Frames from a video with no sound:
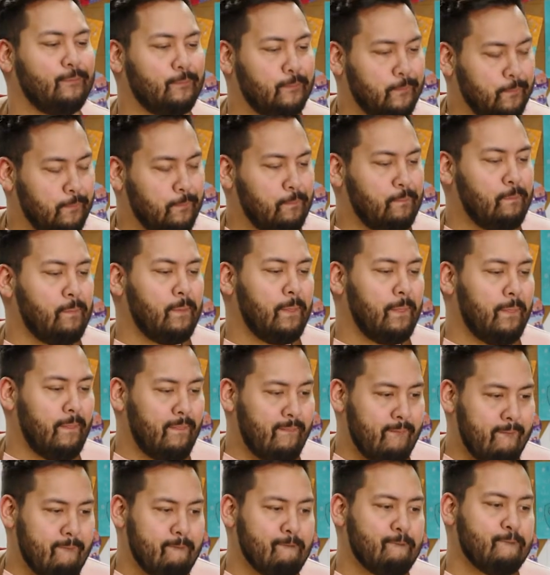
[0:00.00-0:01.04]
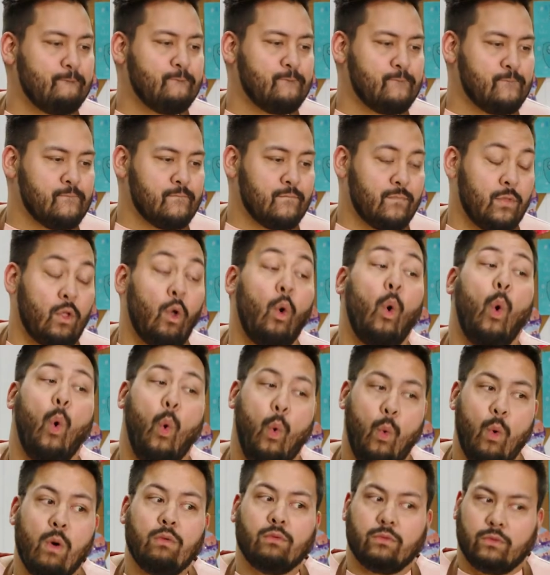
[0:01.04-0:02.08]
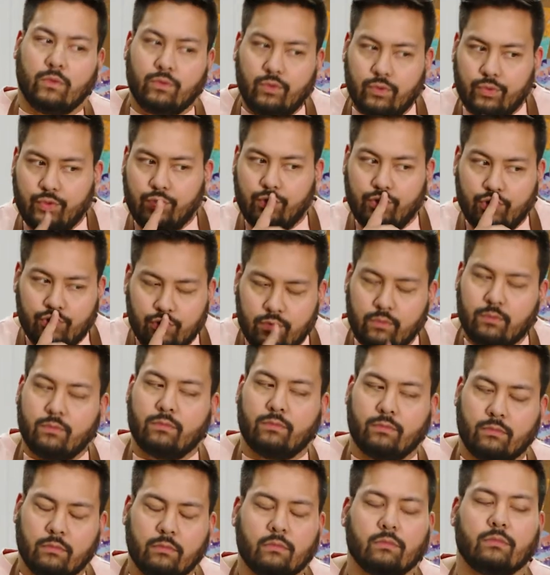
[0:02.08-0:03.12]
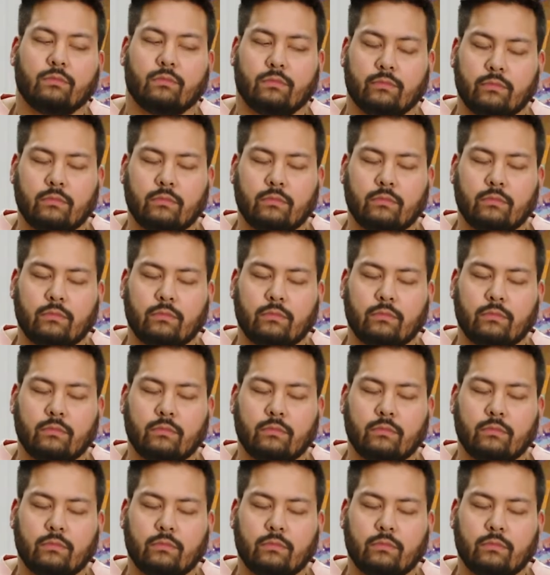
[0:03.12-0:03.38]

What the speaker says: We can be kind by staying quiet so we can hear each